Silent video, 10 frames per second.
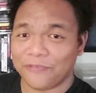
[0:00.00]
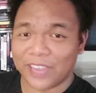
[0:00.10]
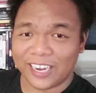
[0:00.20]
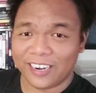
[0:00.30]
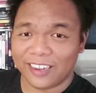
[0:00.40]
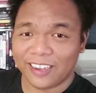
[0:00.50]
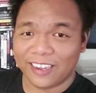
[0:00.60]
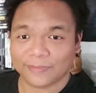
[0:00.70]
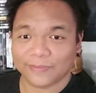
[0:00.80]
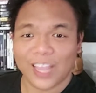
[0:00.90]
Finn.
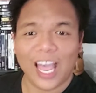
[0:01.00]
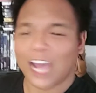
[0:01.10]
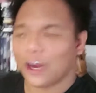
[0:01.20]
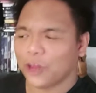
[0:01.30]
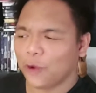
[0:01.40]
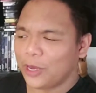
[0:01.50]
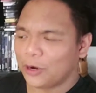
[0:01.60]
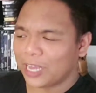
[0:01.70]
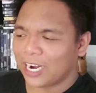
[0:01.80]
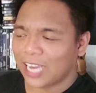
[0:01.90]
And although we
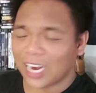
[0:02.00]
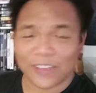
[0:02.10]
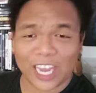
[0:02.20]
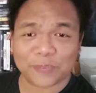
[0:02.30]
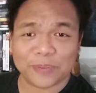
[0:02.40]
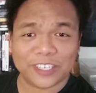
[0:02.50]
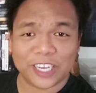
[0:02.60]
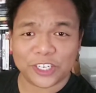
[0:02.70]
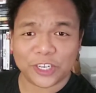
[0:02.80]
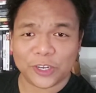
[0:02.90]
don't get a lot of
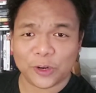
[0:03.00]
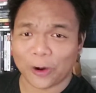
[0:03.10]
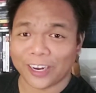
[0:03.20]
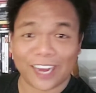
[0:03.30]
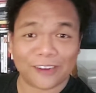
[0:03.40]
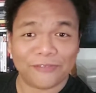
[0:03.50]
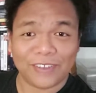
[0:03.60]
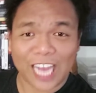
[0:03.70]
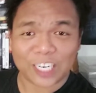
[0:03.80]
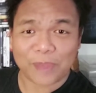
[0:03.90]
exposition or a lot of
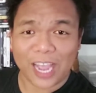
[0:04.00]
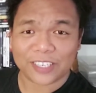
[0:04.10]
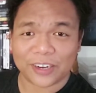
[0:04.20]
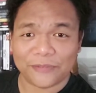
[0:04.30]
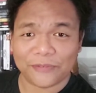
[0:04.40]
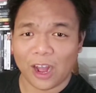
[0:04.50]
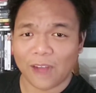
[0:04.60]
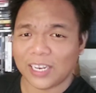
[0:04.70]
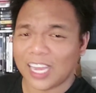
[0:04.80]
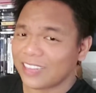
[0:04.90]
flashbacks that
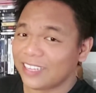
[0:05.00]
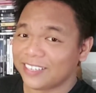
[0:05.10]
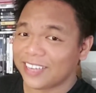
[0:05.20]
involve a lot of these